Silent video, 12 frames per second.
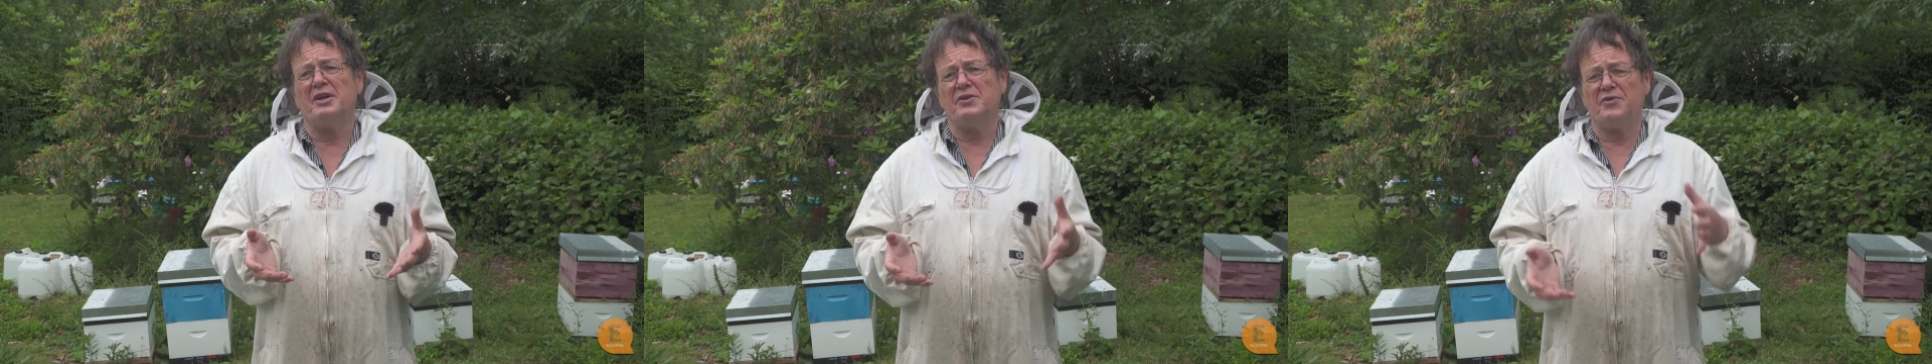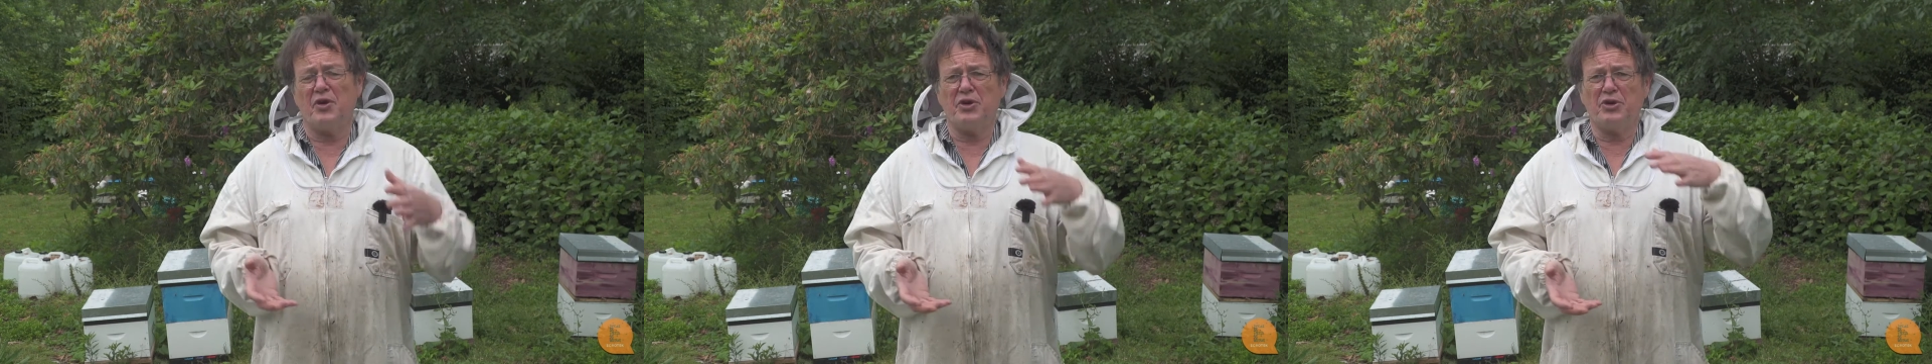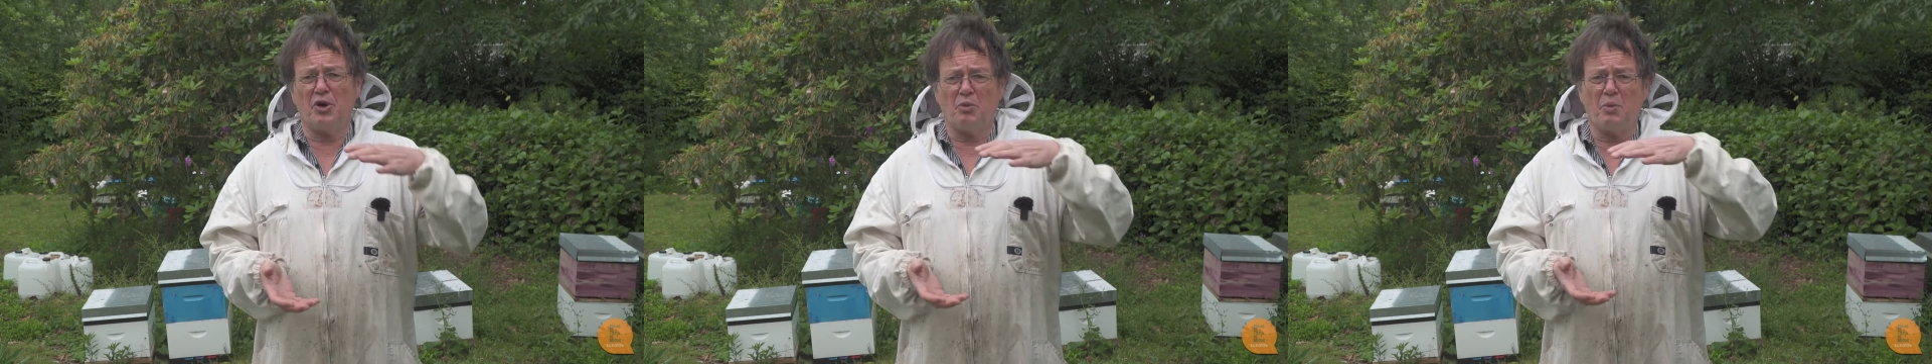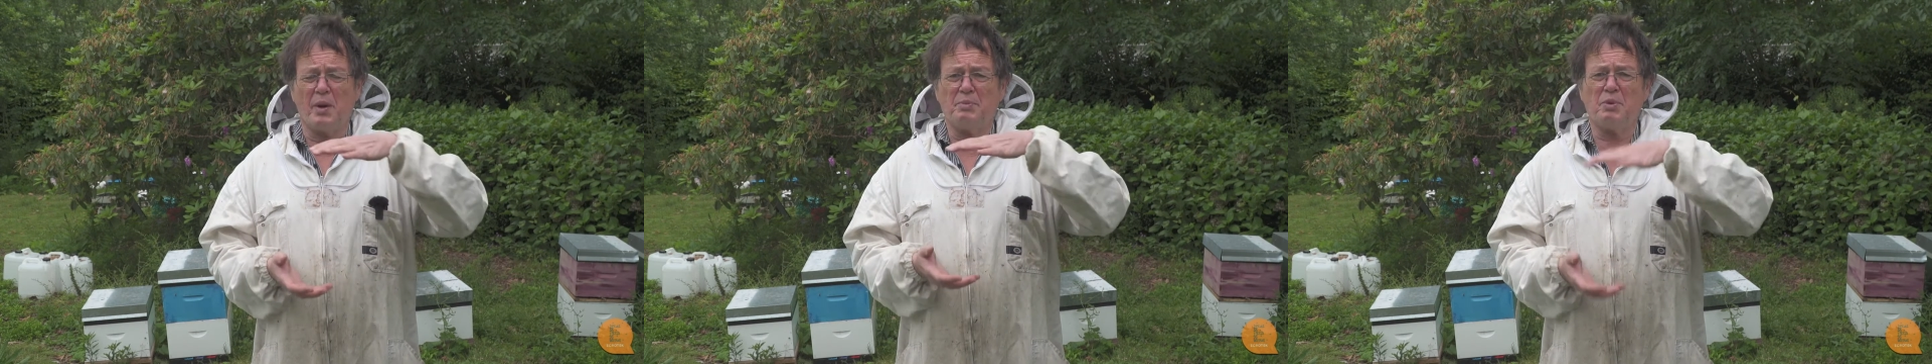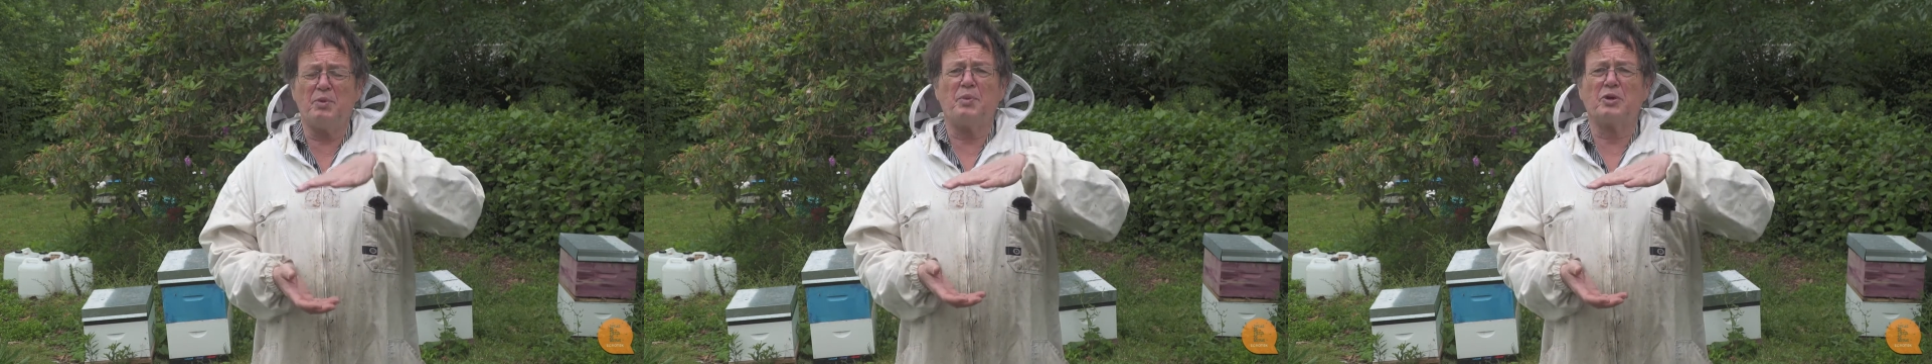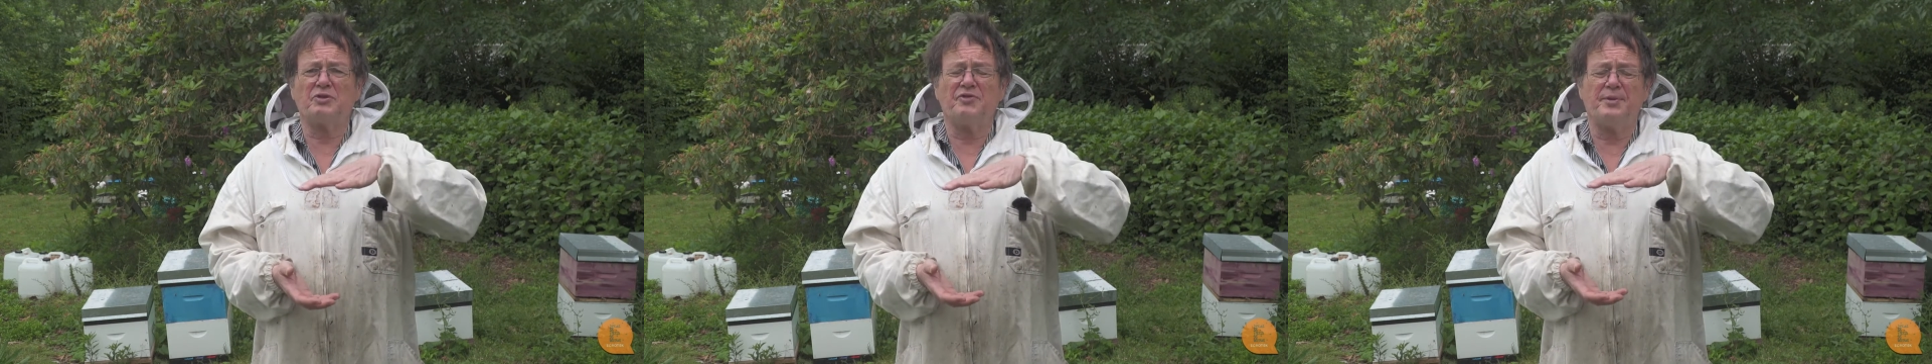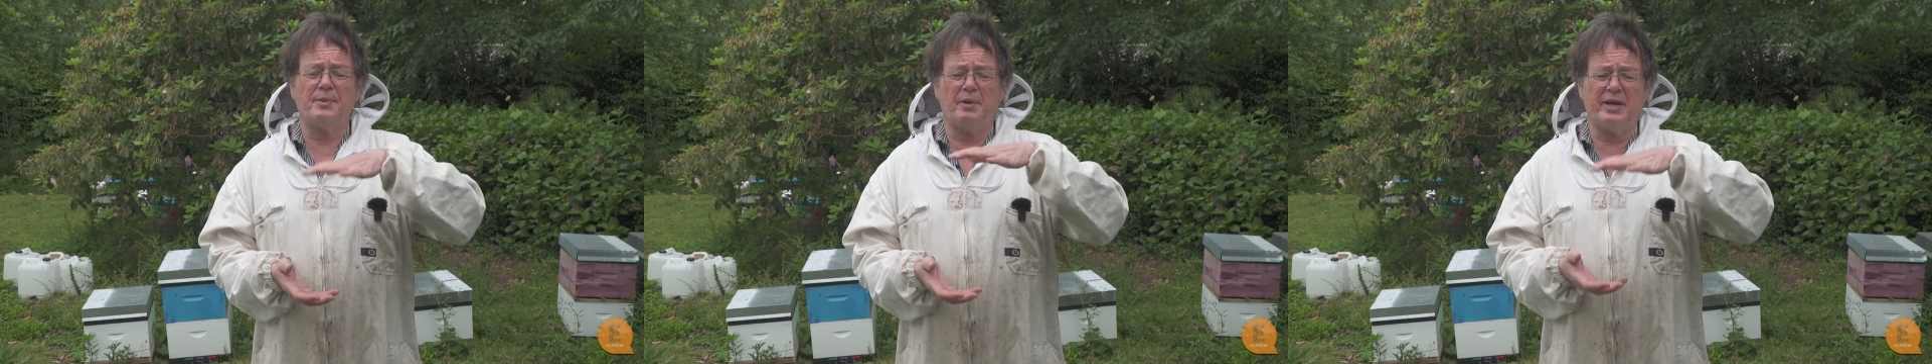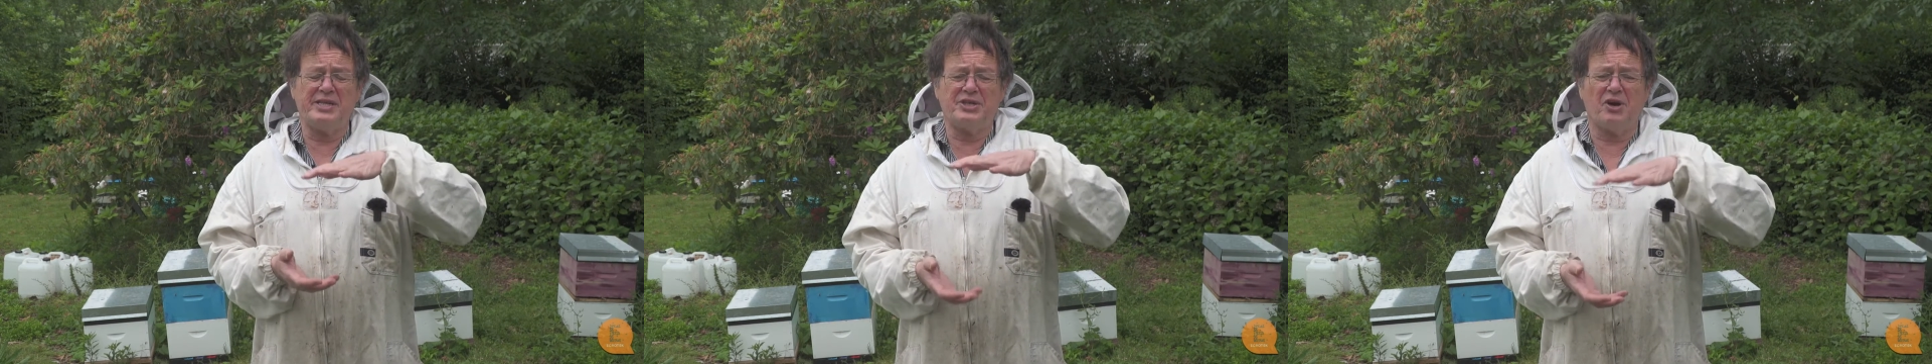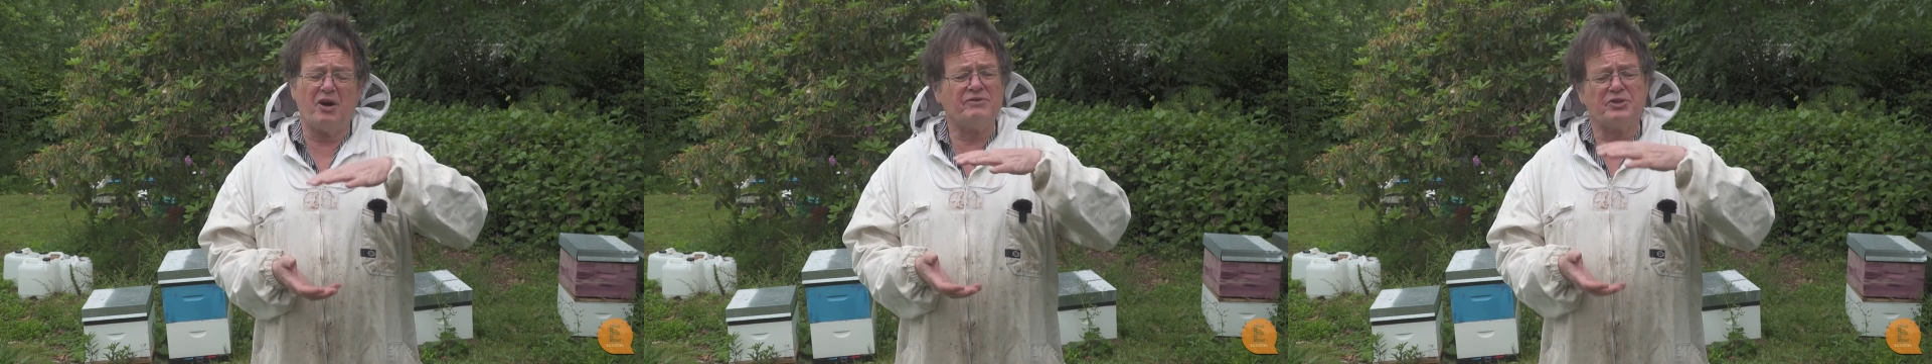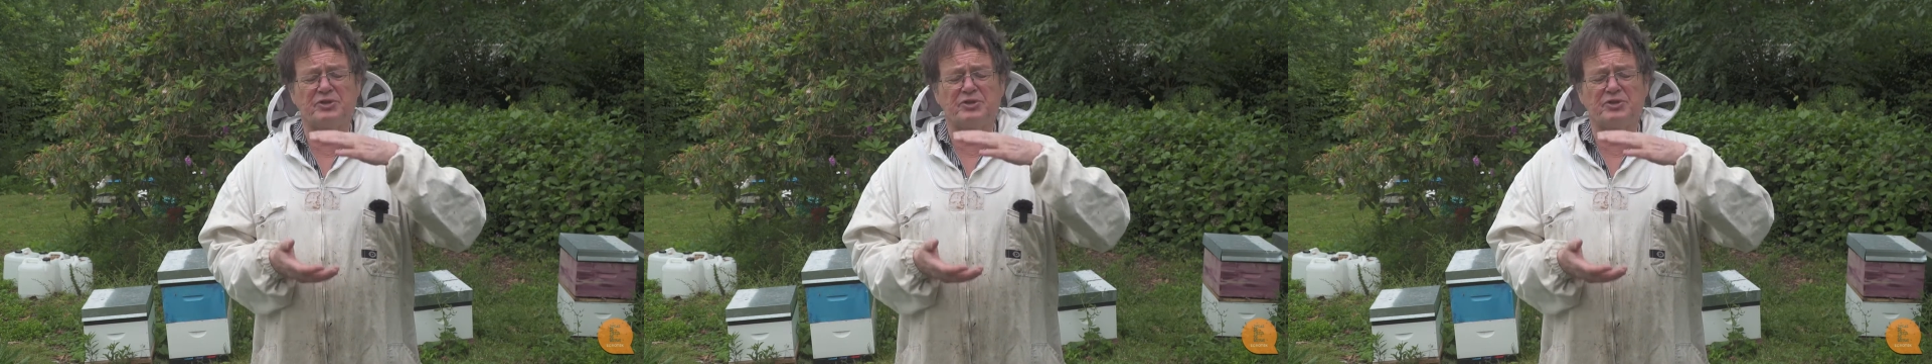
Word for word: You've only got one brood box for each hive,